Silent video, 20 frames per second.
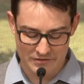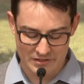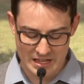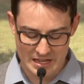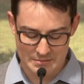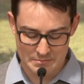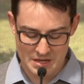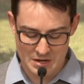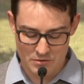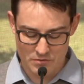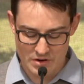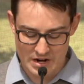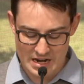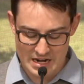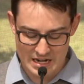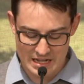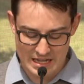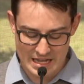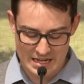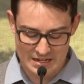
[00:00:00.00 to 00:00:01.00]
Let me
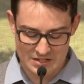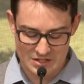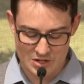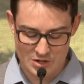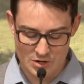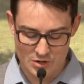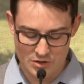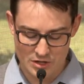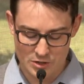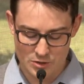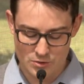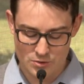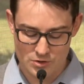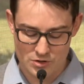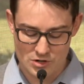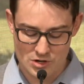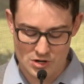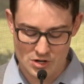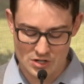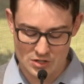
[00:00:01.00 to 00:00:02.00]
read again to you the good
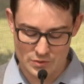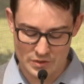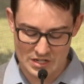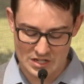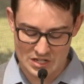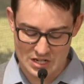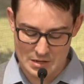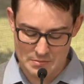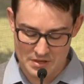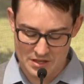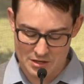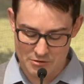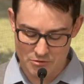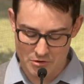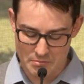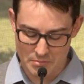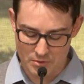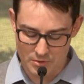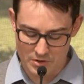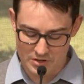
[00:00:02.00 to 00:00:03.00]
news which Timothy
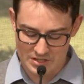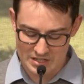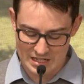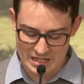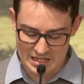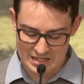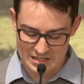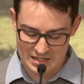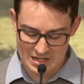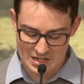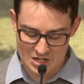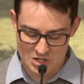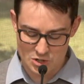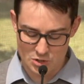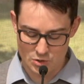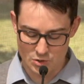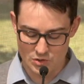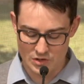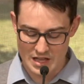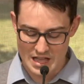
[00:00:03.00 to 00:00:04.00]
reports in his
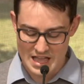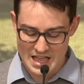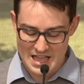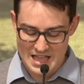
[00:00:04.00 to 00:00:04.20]
initial